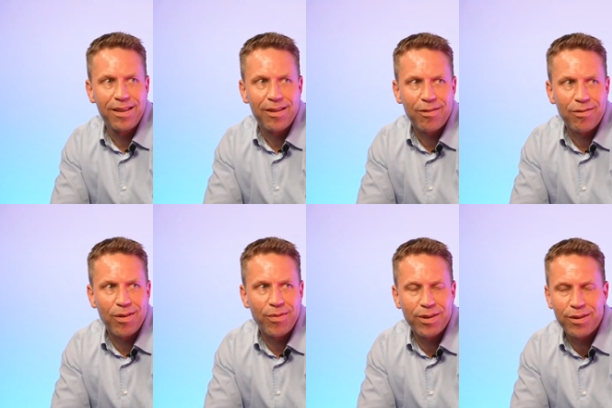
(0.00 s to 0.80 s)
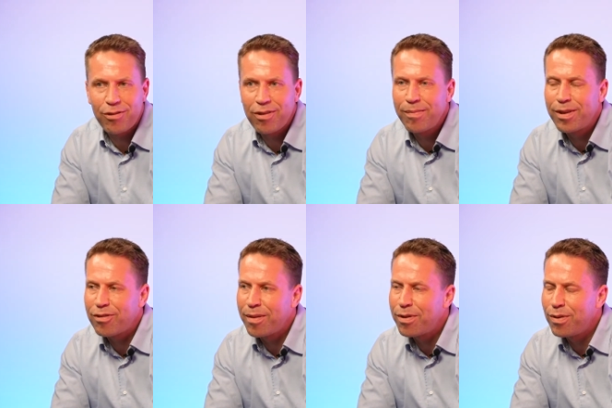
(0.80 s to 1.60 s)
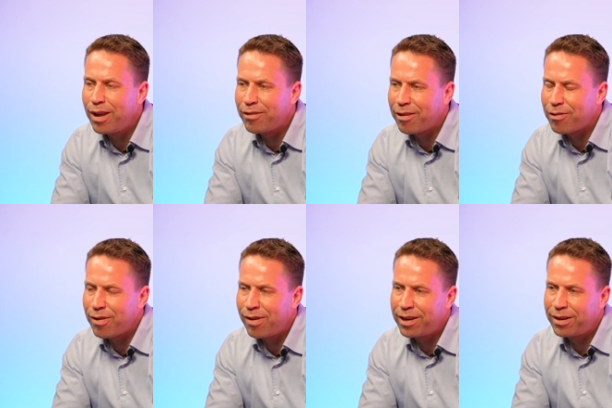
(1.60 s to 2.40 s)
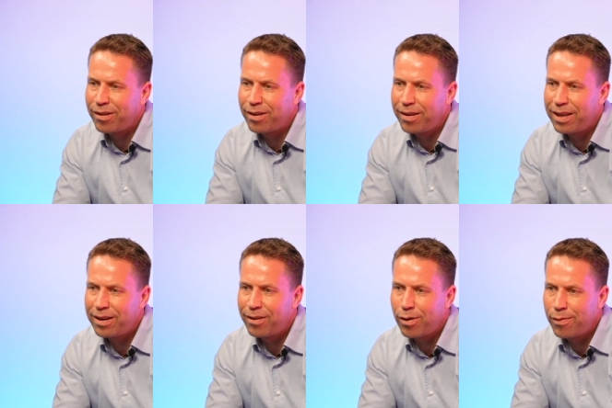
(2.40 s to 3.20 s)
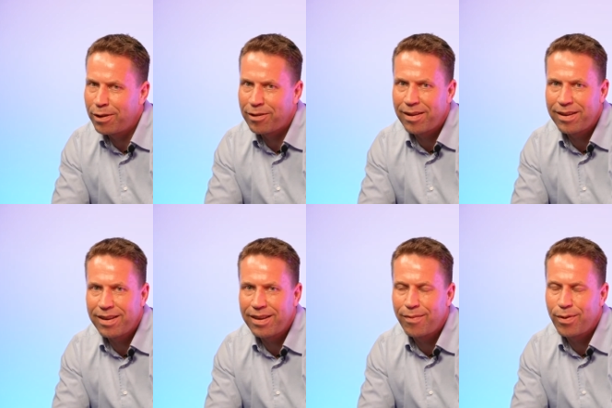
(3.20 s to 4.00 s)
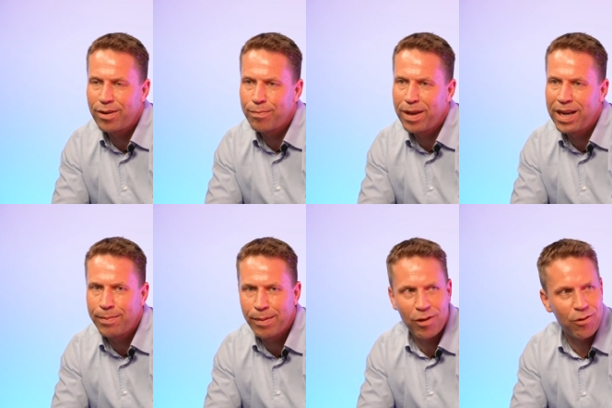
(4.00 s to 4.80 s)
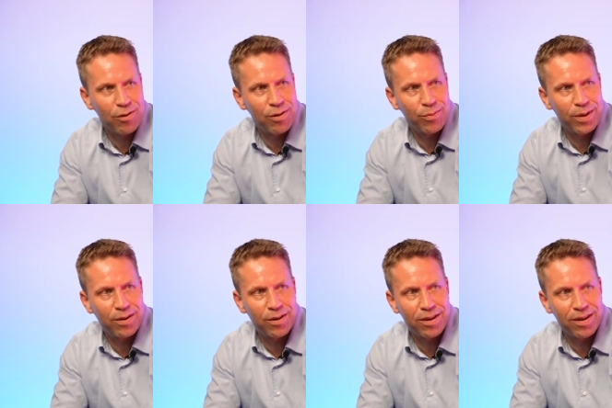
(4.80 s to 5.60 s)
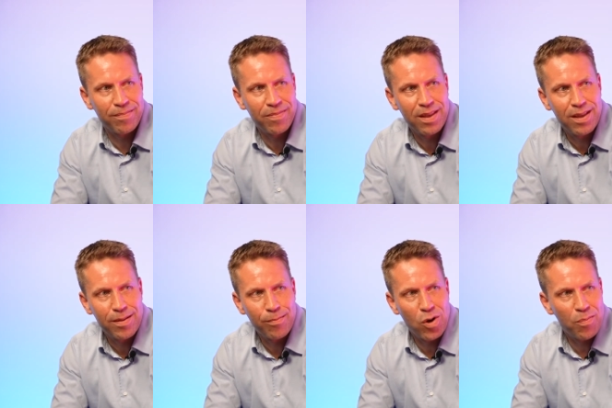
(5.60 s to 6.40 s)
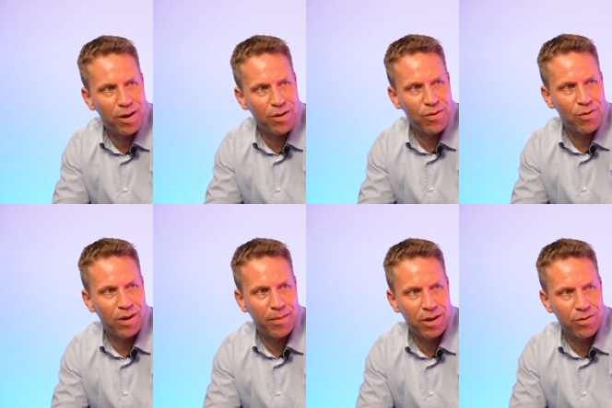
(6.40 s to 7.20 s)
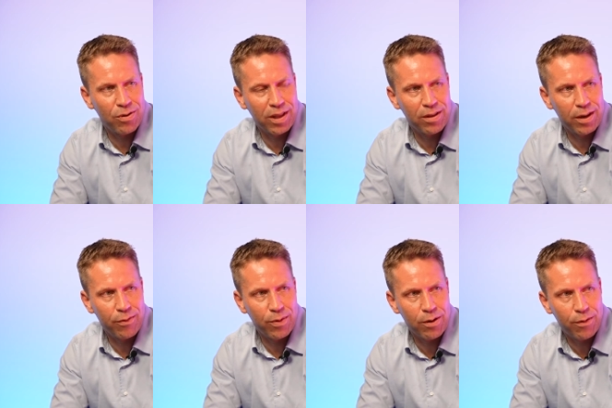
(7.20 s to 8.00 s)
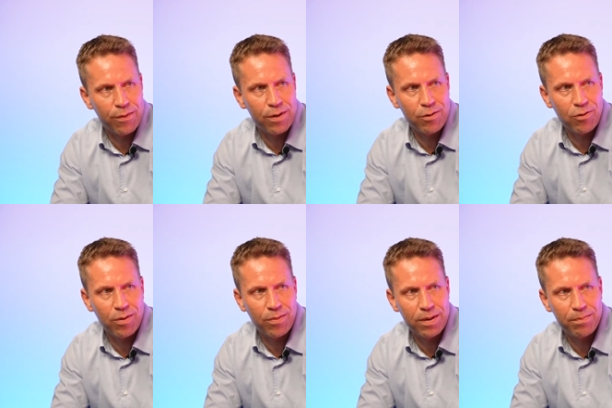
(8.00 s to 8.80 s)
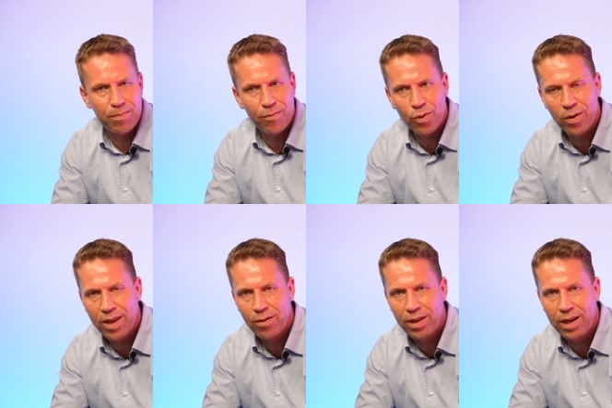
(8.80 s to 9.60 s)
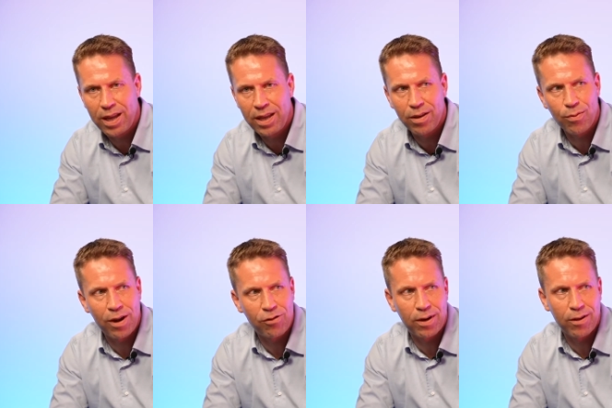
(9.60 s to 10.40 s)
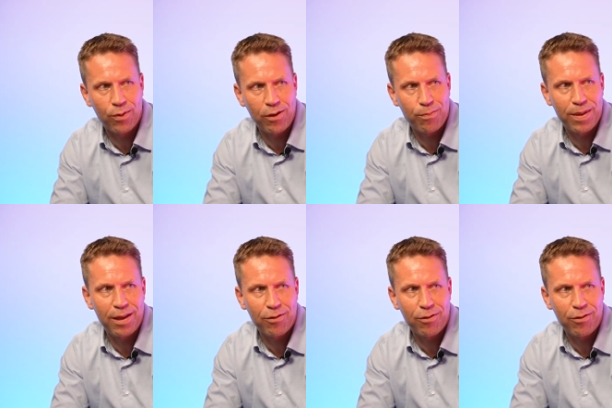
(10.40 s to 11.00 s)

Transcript: So we got some goodies installed in our office. We got Bindi Maps installed. We got mobile call. Calling the lift with your phone. So we're working on the integration as we speak.